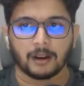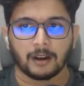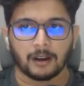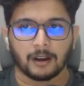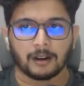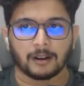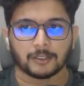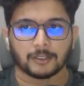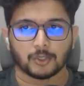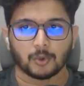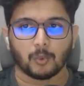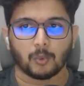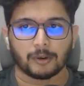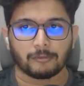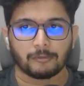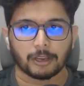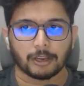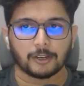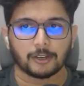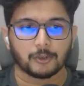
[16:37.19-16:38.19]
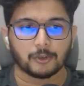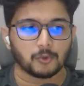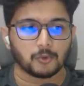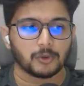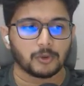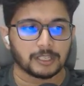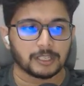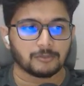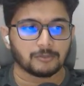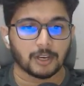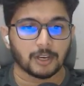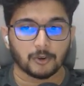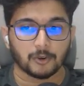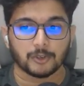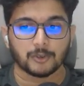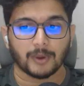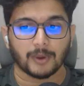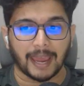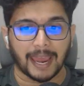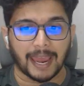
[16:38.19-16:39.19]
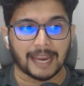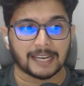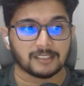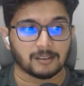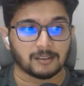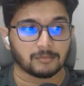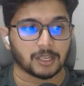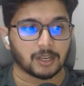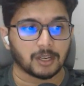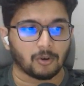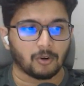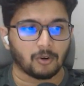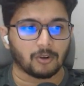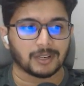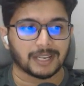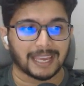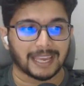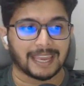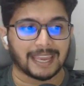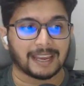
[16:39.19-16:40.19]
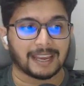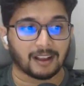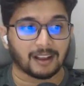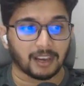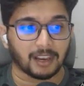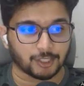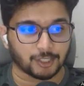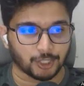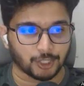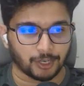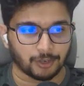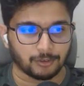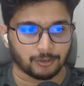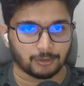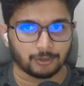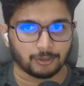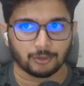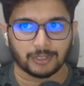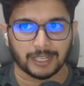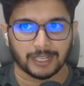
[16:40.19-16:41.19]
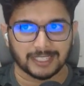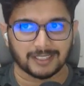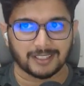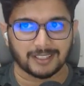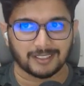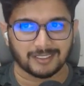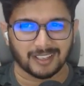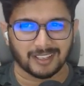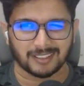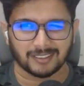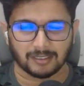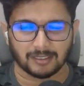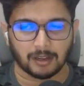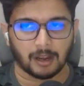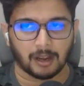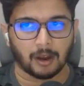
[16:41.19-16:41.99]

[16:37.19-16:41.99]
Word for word: uh, so what we're going to do is we're going to add something called a collection to test this thing